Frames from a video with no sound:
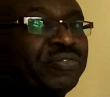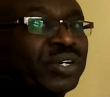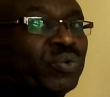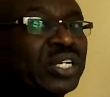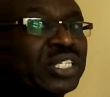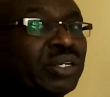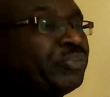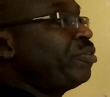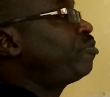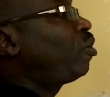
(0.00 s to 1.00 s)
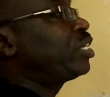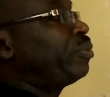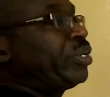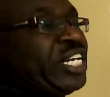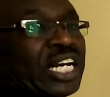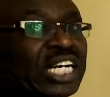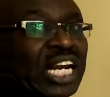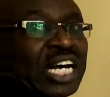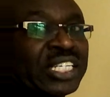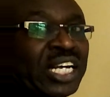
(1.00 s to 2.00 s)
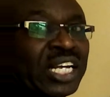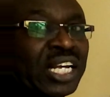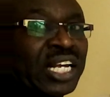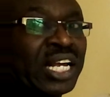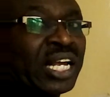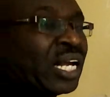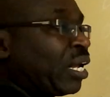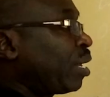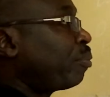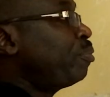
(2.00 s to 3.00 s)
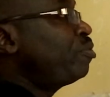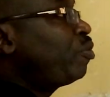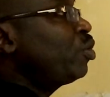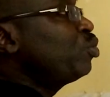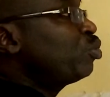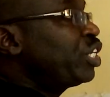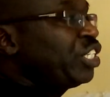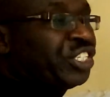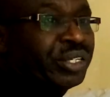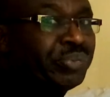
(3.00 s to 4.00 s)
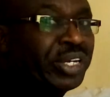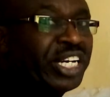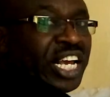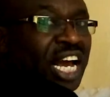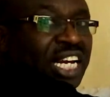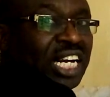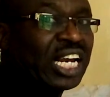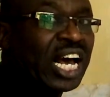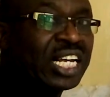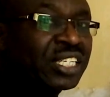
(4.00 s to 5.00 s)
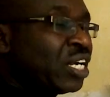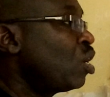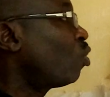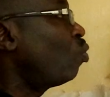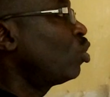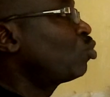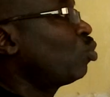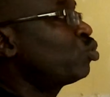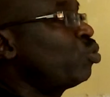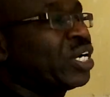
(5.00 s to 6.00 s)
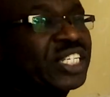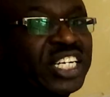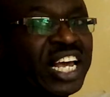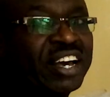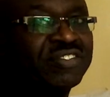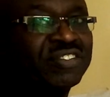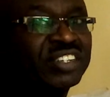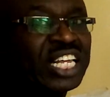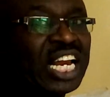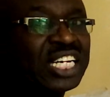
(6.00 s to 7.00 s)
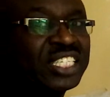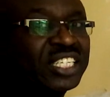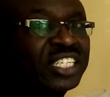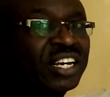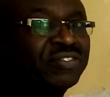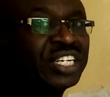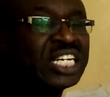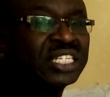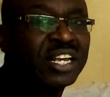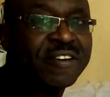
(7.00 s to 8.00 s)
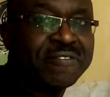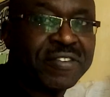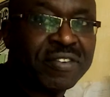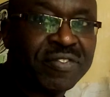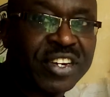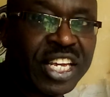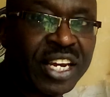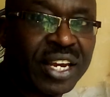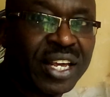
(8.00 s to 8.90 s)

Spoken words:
frequency before the median class. Before you reach median class, what was your CF? The last CF is 15.